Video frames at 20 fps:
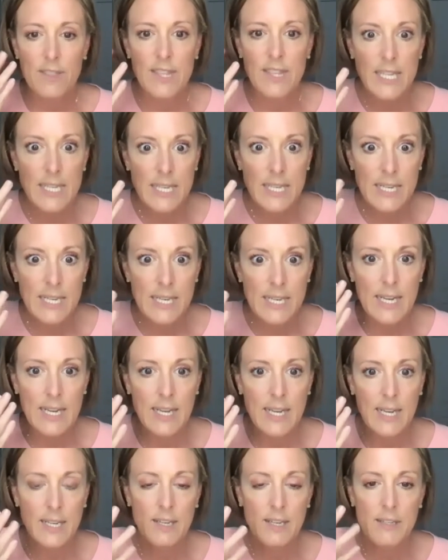thin
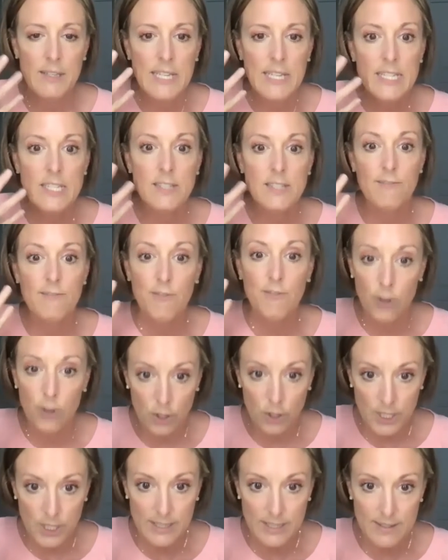and need some
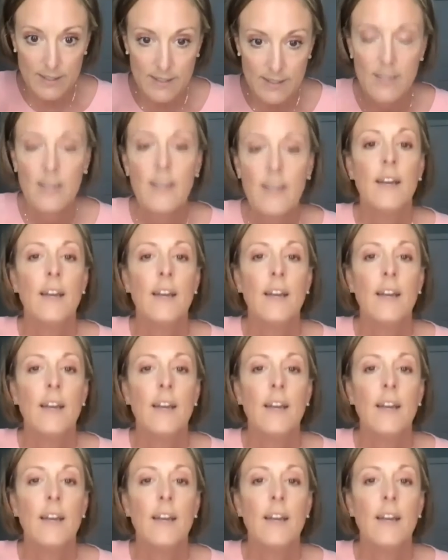fullness,